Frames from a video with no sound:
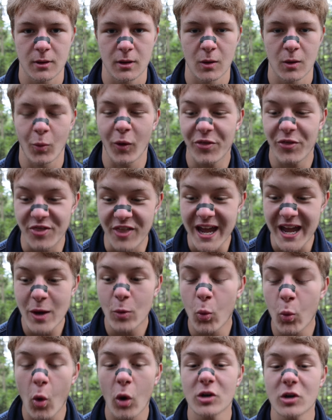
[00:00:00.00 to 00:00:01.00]
What they
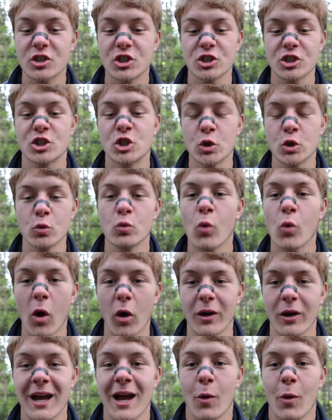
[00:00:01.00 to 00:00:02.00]
want to
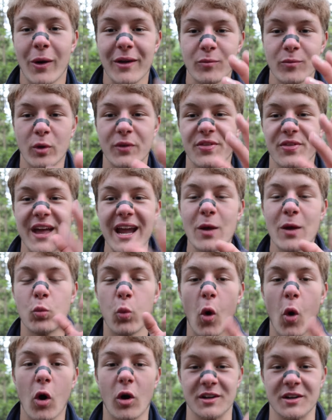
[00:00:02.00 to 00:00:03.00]
want, right? What they
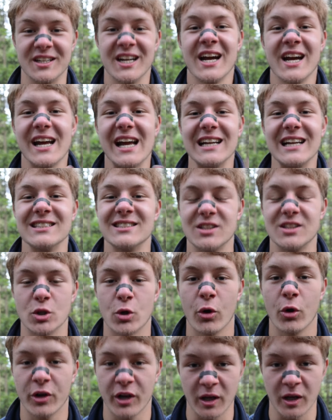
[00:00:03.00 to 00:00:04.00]
want is the
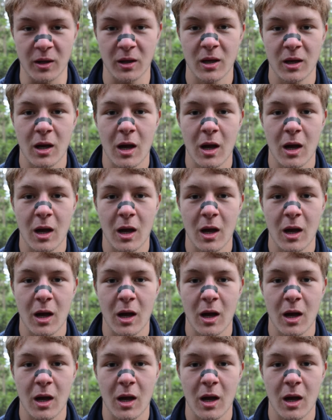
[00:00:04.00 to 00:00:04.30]
cookie.